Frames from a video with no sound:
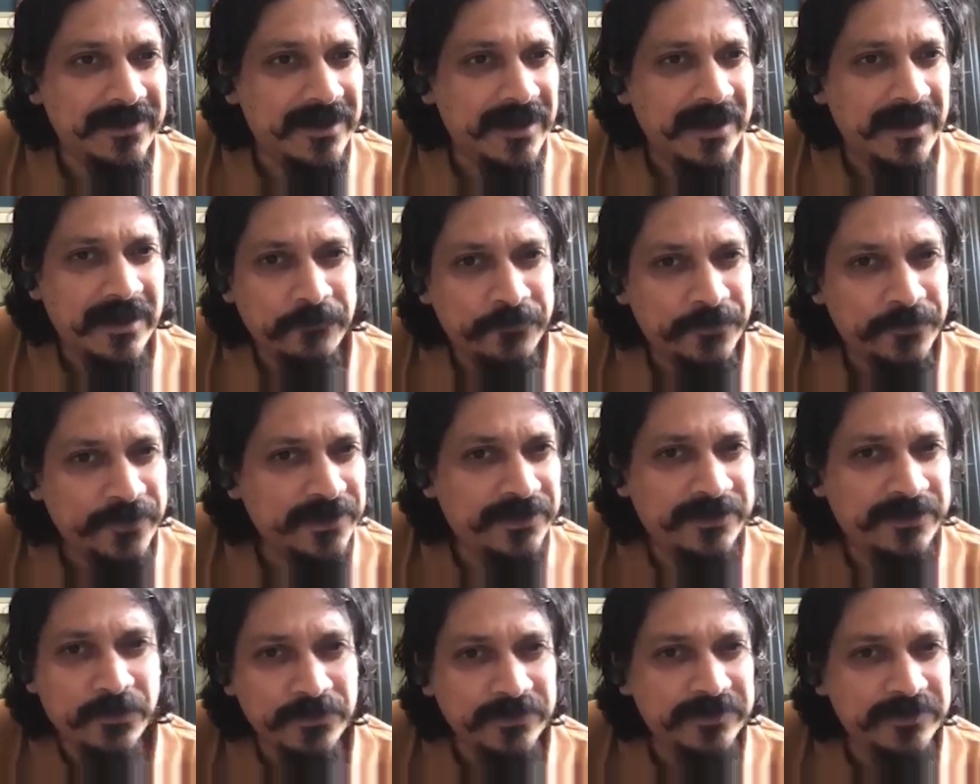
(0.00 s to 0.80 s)
we
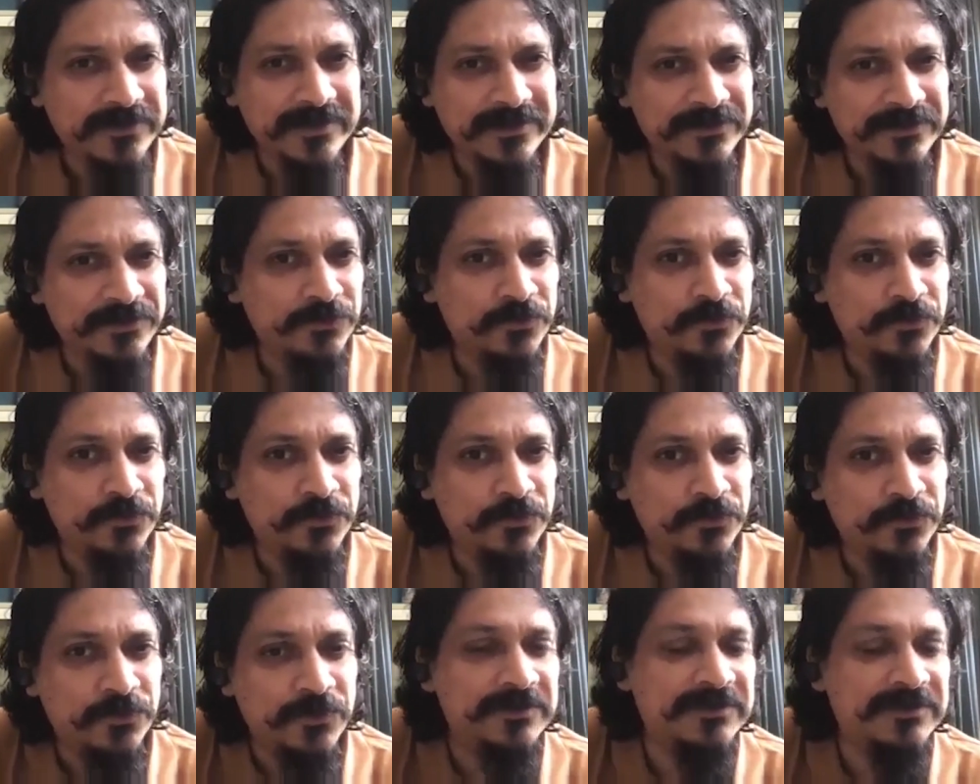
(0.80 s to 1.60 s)
don't think you
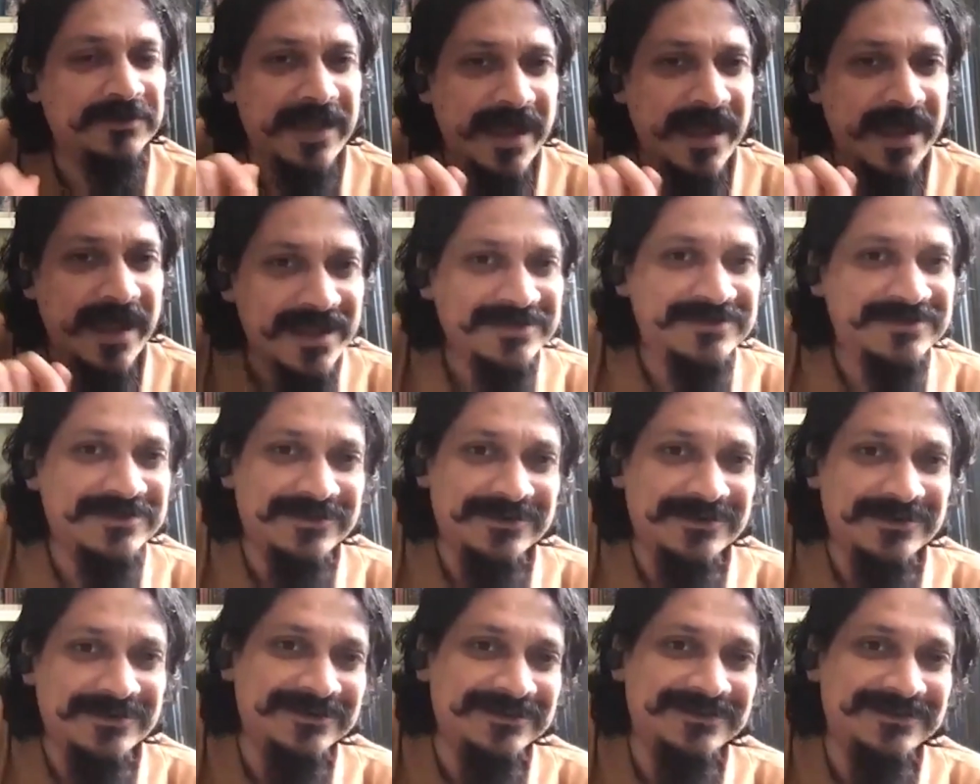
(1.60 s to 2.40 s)
work as
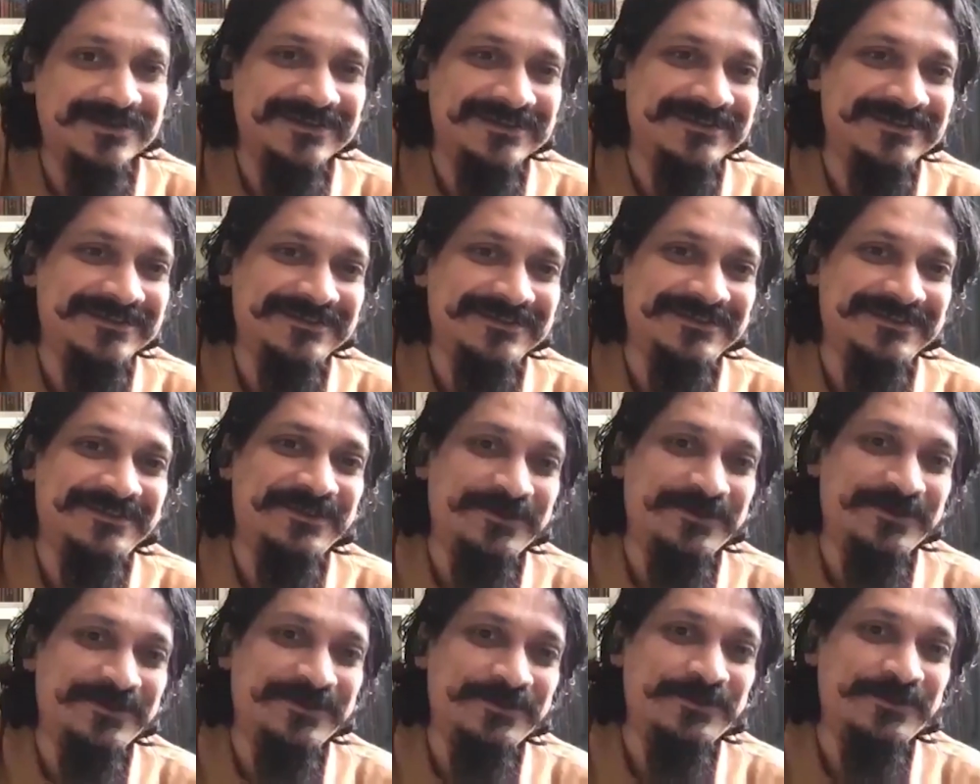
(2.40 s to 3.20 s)
hard, you know,
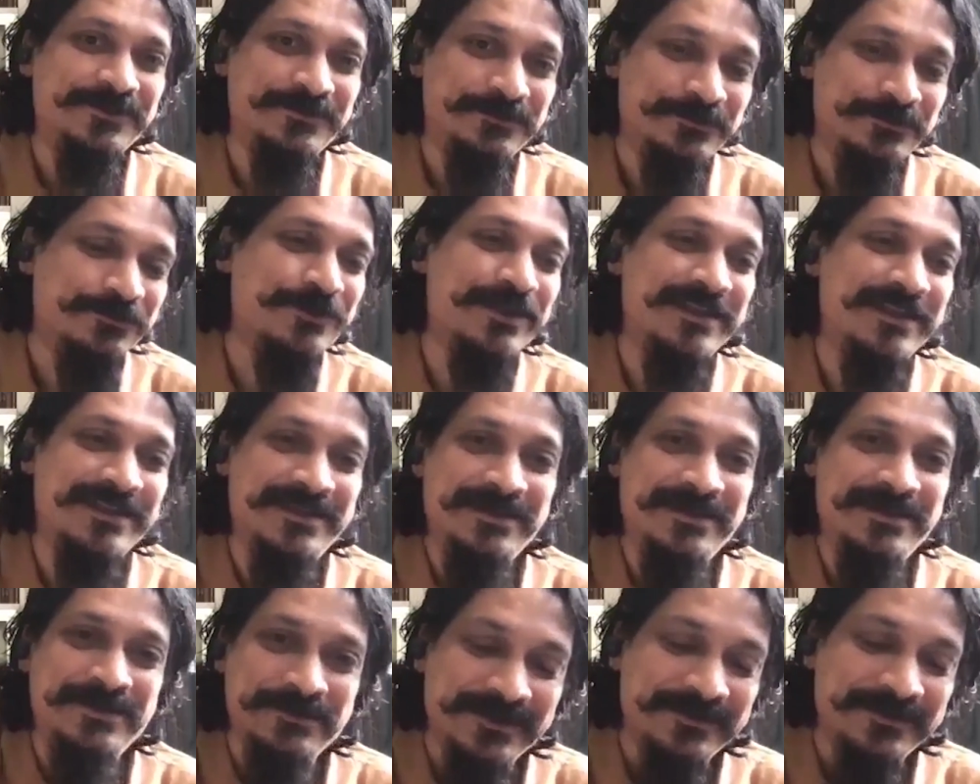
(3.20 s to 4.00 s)
when
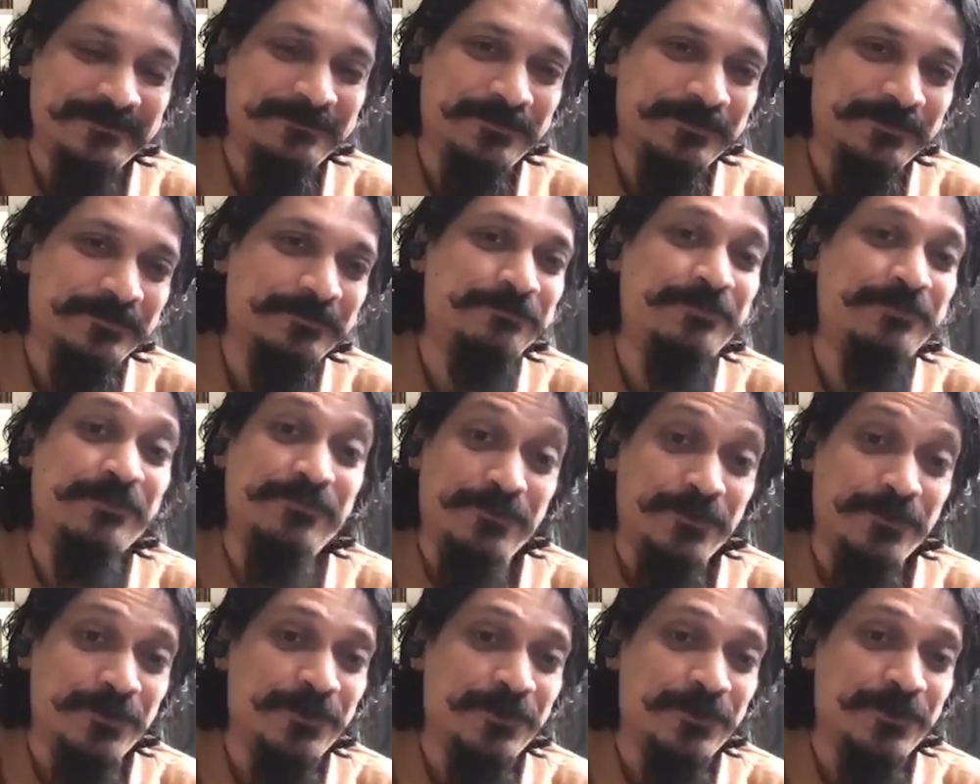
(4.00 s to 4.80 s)
before
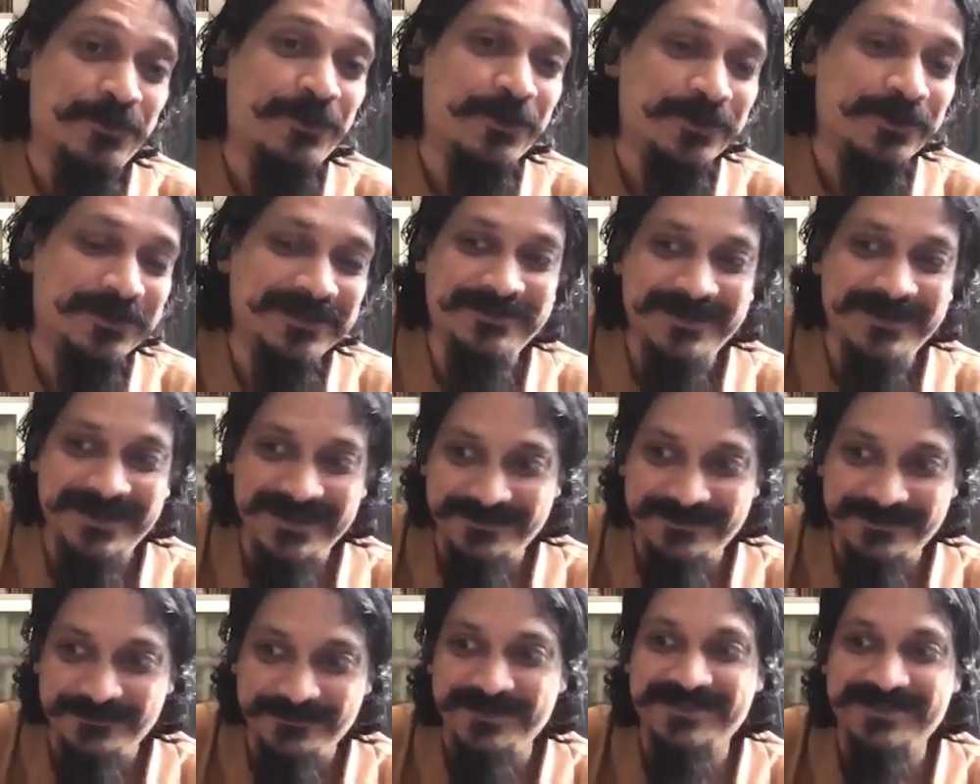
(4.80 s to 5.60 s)
lockdown as we
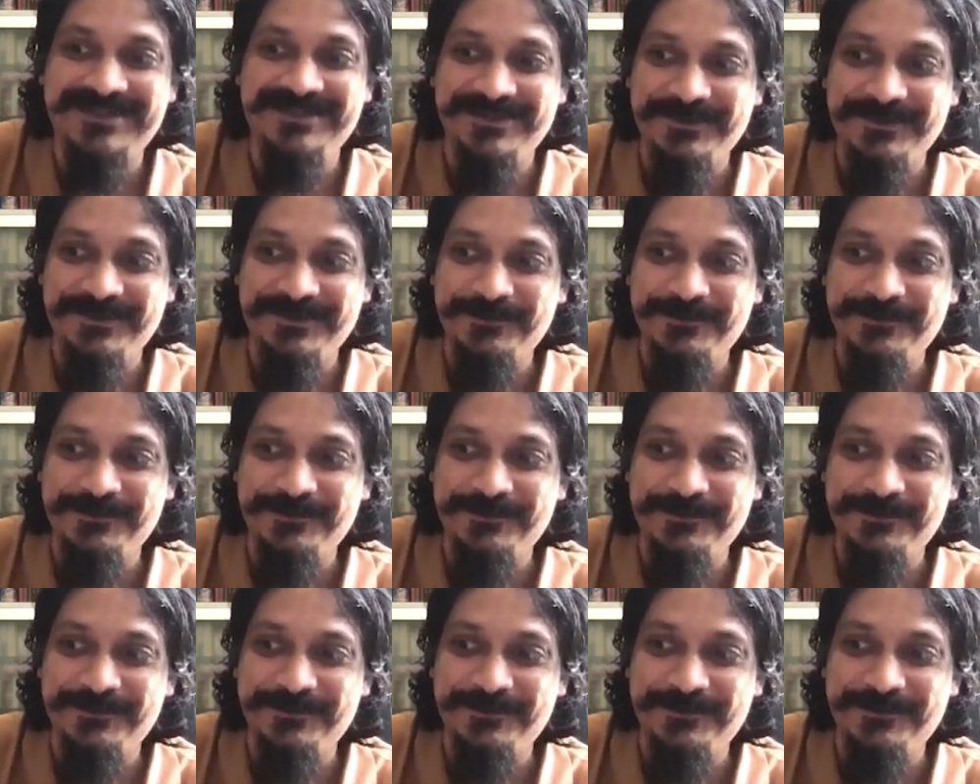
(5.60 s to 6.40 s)
see you're working,
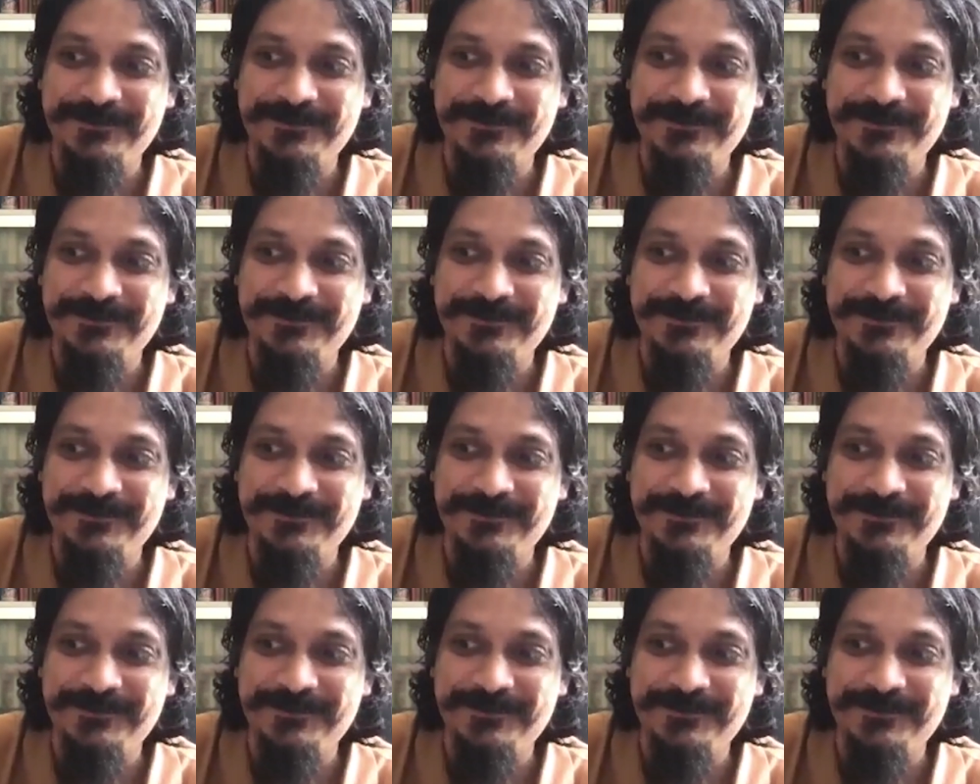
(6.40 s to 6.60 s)
or is it